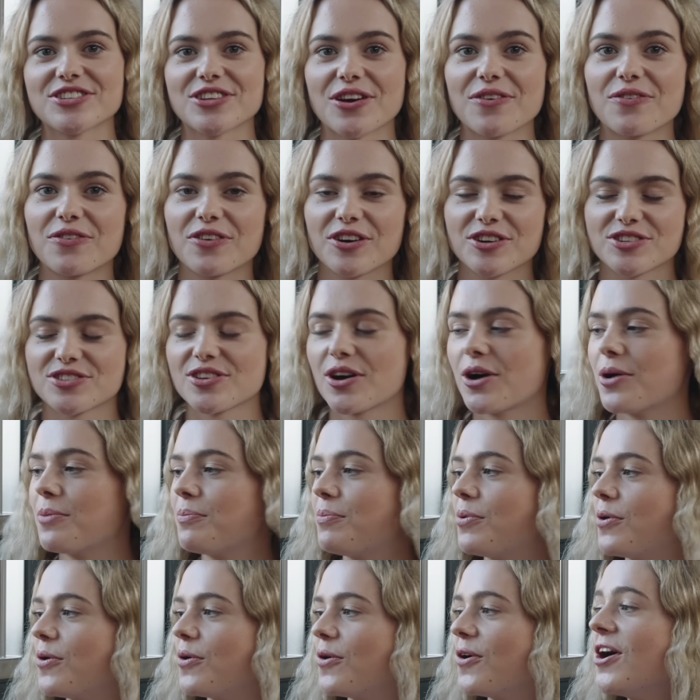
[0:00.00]
So for
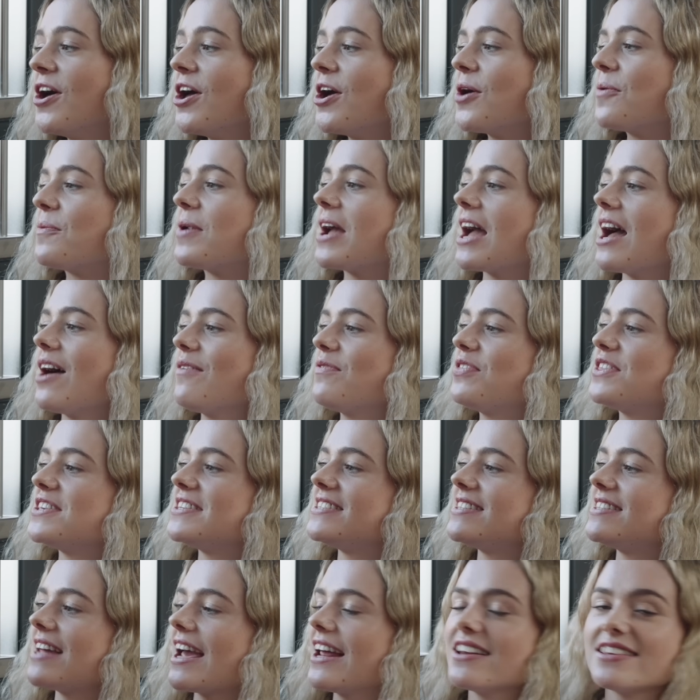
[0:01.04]
example, we have the
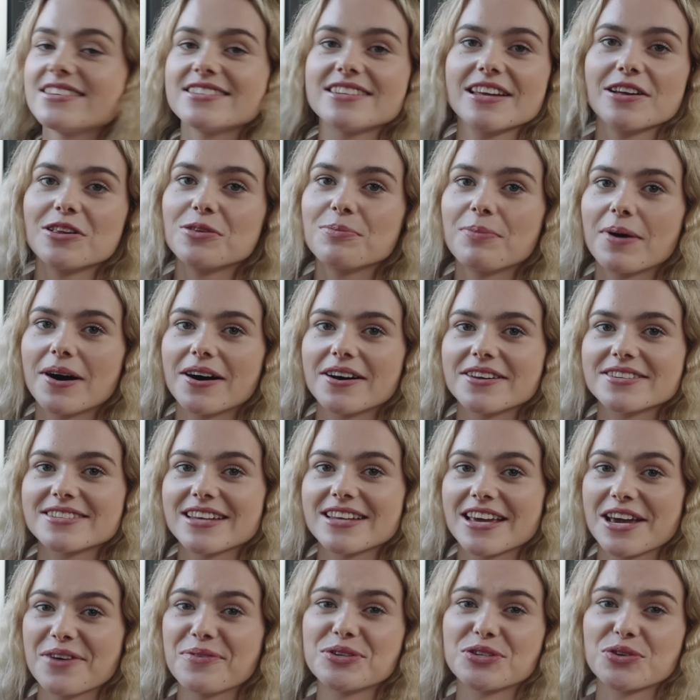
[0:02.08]
stainless steel bars
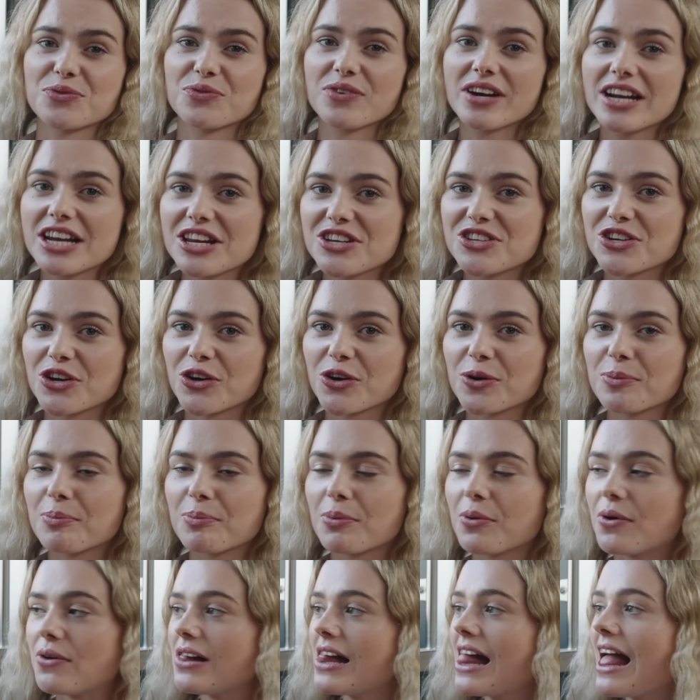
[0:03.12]
here, which are really
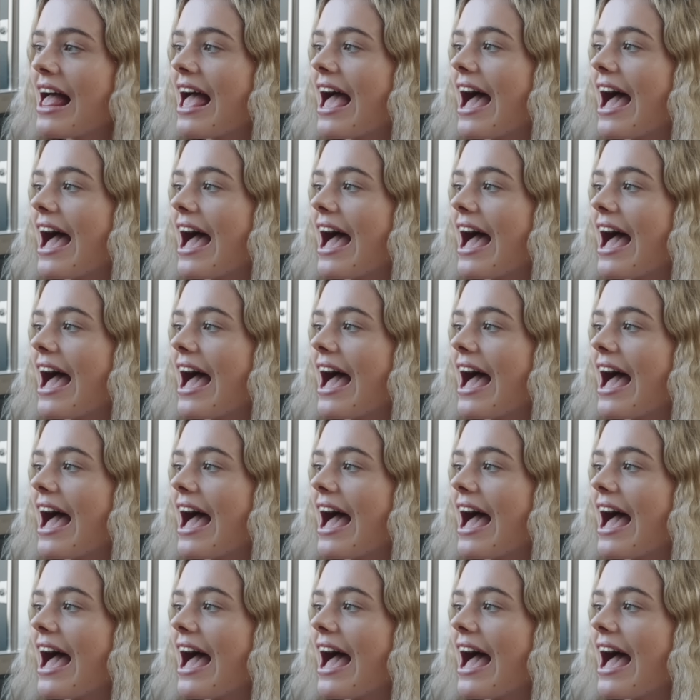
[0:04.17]
durable,